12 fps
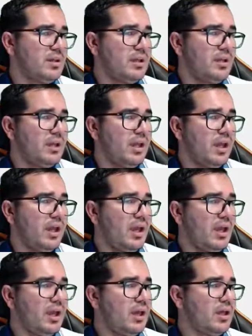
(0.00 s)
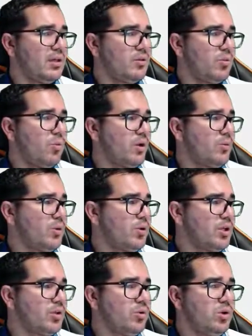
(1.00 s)
And what are we gonna
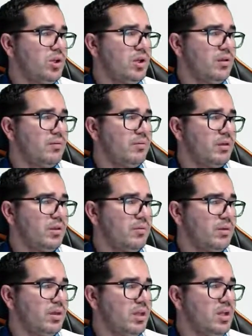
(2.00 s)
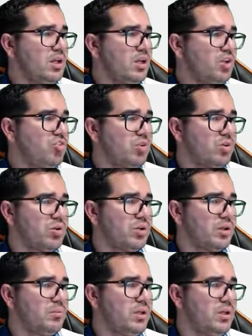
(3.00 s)
do here in English gonna
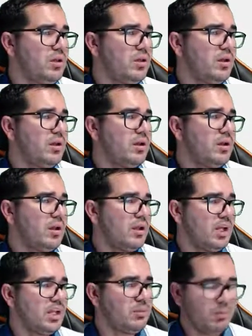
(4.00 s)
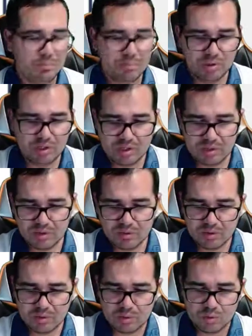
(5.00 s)
be, let me put here,
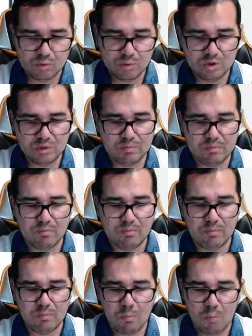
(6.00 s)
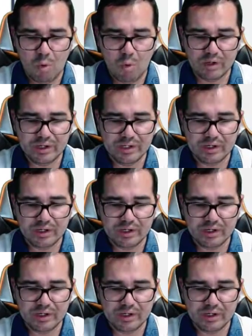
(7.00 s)
good morning.